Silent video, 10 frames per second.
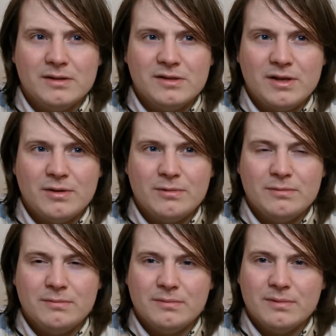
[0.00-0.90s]

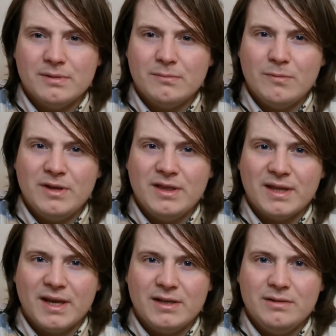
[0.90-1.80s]
So
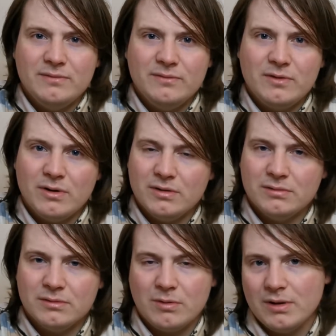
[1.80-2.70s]
within that, you've got
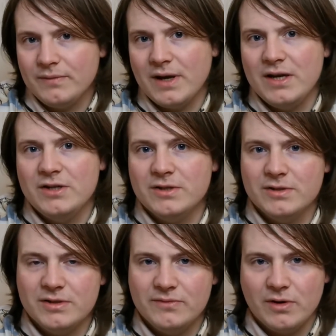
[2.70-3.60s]
your
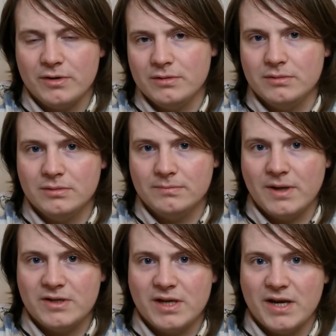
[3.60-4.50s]
qualifications, you've got your
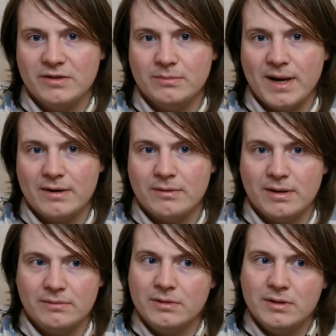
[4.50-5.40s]
educational
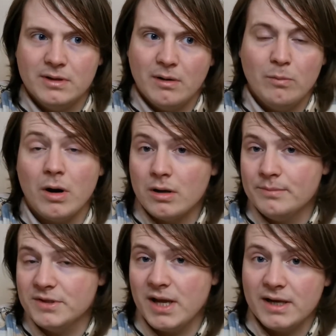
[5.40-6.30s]
background. What
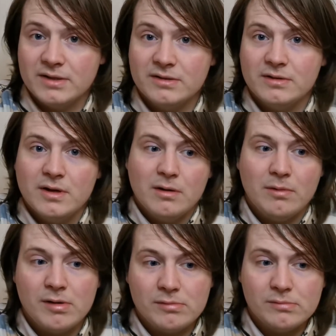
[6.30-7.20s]
comes next?
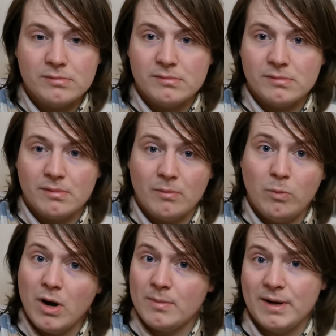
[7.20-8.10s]
Well,
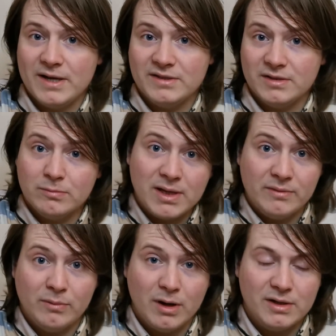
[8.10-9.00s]
workplaces where
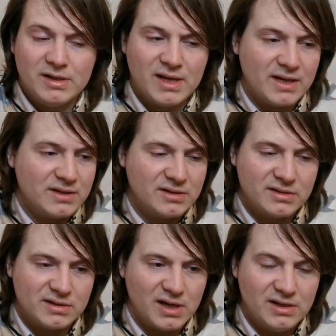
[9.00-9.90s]
you've worked,
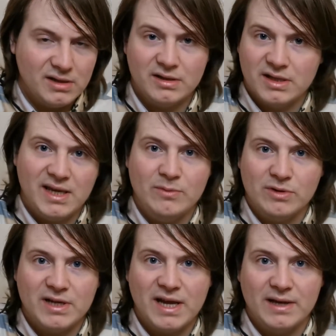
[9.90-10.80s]
that's another key
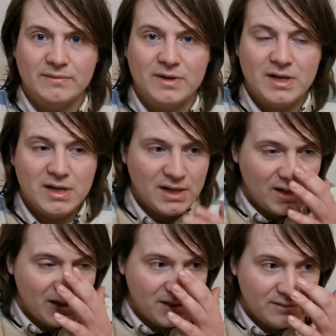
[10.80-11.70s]
one to have.
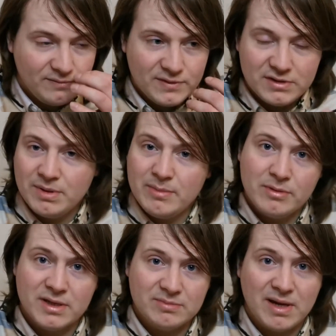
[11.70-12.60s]
And for some
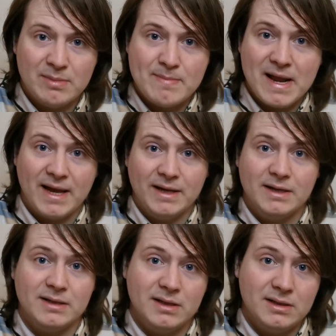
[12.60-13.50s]
people, this may be
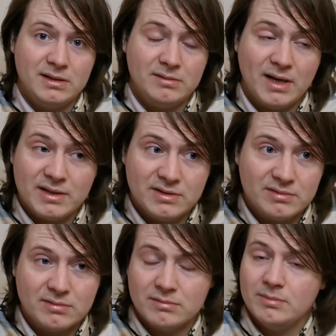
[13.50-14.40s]
blank, and
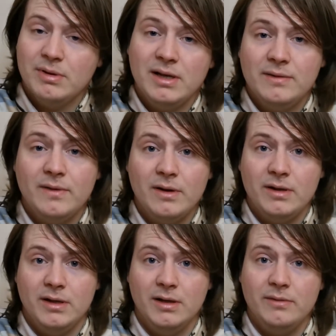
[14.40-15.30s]
that's completely
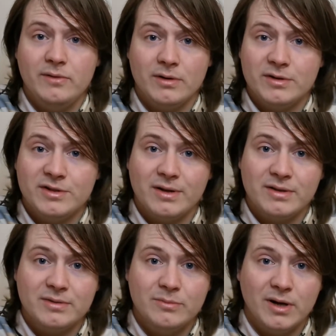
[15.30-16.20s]
fine. You've got to
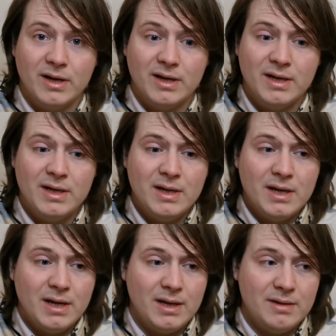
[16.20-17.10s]
start somewhere.
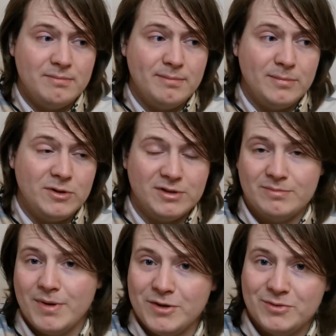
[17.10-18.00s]

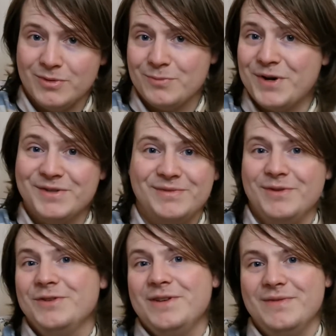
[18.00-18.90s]
Just to make sure the rest
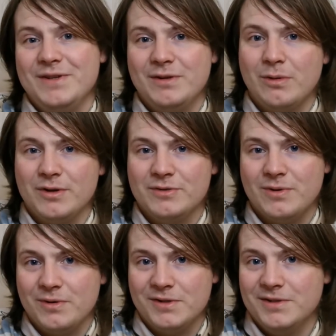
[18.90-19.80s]
of your CV is quite
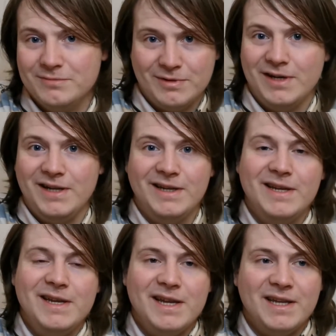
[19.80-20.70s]
strong to really
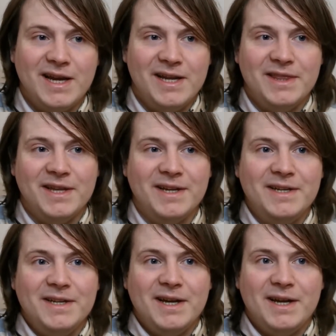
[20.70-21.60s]
get in there.